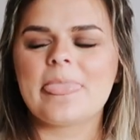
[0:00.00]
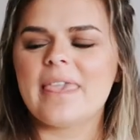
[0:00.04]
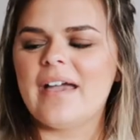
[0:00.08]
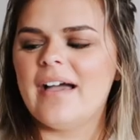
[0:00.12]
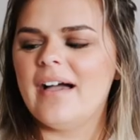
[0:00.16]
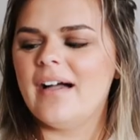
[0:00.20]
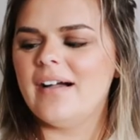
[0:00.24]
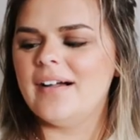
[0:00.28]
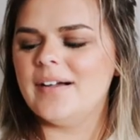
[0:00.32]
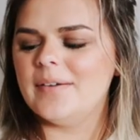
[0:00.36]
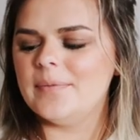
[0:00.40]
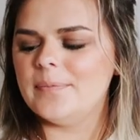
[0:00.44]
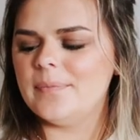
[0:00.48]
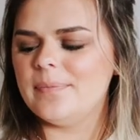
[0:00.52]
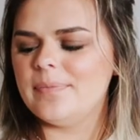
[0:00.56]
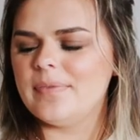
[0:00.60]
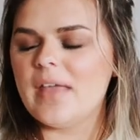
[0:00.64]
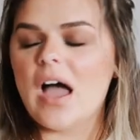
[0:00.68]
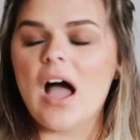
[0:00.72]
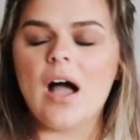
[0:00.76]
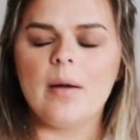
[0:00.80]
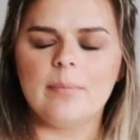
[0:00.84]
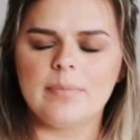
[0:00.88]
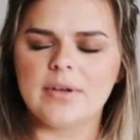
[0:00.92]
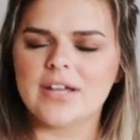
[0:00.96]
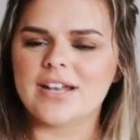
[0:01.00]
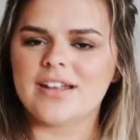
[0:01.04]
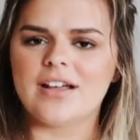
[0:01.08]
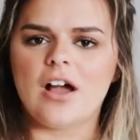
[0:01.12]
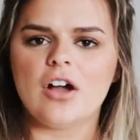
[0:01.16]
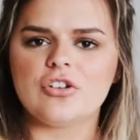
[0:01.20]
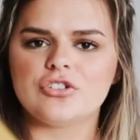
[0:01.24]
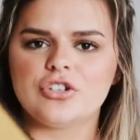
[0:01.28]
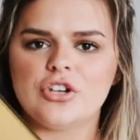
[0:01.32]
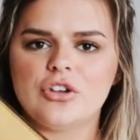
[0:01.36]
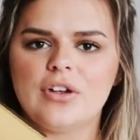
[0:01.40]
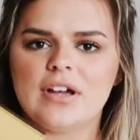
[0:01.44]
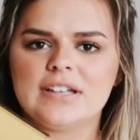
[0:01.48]
Um, I'm gonna,
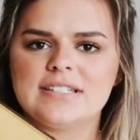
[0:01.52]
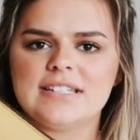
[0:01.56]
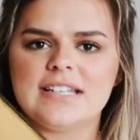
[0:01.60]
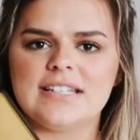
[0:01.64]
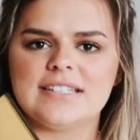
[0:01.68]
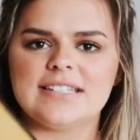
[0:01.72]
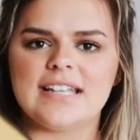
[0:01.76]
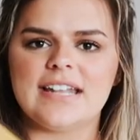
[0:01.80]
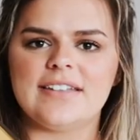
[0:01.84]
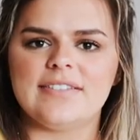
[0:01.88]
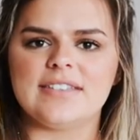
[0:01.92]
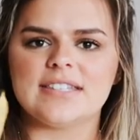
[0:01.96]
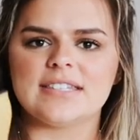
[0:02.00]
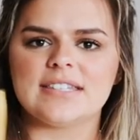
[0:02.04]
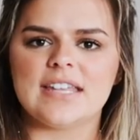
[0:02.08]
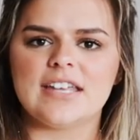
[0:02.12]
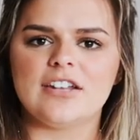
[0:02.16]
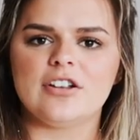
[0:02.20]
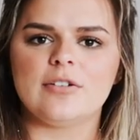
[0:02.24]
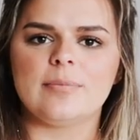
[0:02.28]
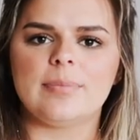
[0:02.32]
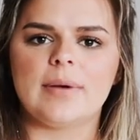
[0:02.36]
I'll show you guys the inside of this later,